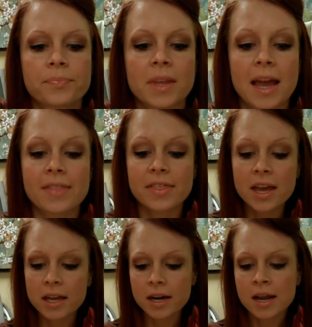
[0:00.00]
And
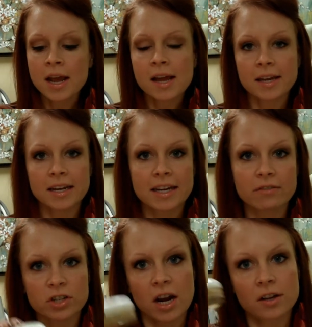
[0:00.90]
then, gonna give a
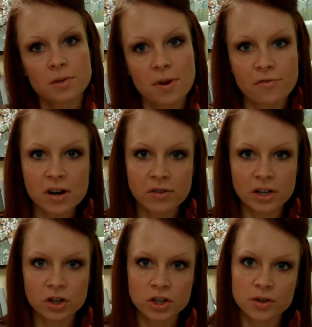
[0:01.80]
shout out to my friend
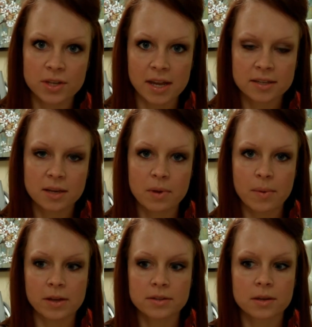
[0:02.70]
Rachel. She was asking me
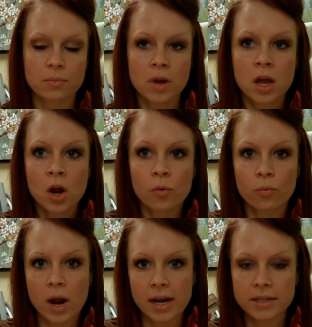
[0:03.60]
about some
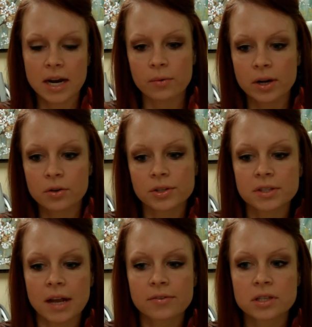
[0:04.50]
anti-wrinkle
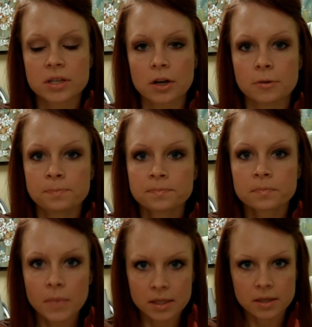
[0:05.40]
stuff, so
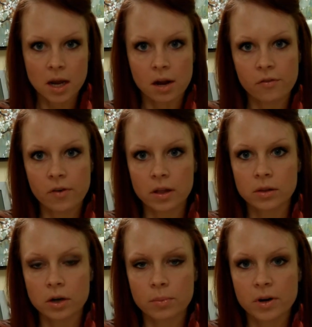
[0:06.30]
that's kind of a
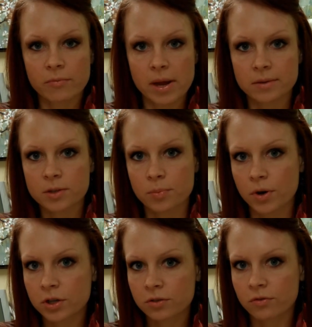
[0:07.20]
little bit of my
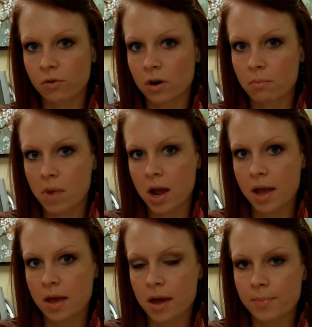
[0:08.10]
inspiration for
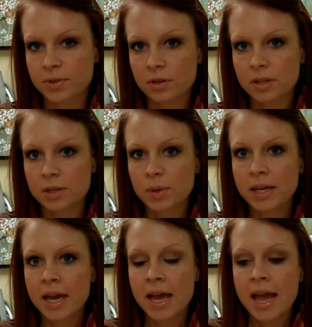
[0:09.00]
my episode this week.
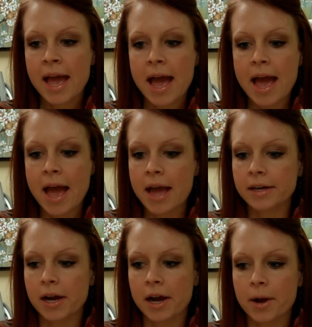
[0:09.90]
And
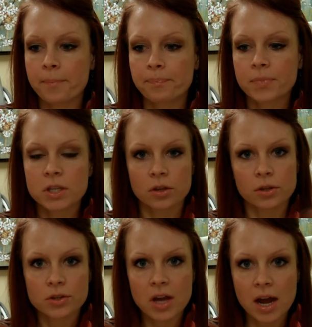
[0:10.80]
so
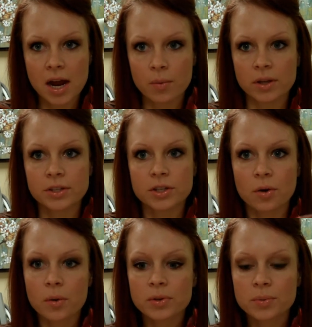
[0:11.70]
those are the eye ones. You
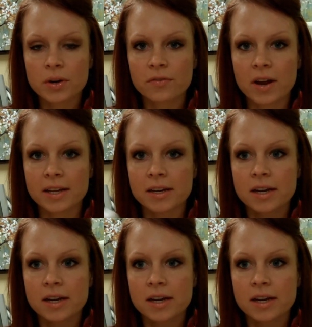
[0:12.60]
always want to find